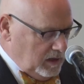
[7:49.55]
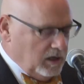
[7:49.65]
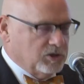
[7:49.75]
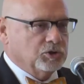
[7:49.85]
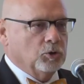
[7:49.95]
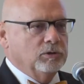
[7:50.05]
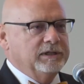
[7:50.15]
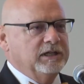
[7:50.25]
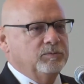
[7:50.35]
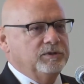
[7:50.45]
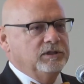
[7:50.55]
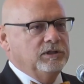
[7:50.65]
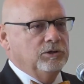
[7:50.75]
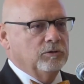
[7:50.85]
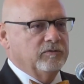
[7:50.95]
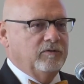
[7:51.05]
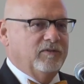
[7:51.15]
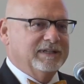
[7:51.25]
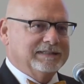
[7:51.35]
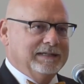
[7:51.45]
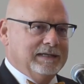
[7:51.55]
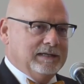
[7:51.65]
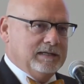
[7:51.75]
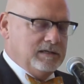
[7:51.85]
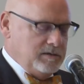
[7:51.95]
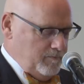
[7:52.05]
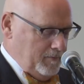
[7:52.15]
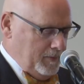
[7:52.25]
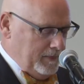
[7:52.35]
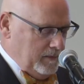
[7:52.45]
It certainly has been a year of investing in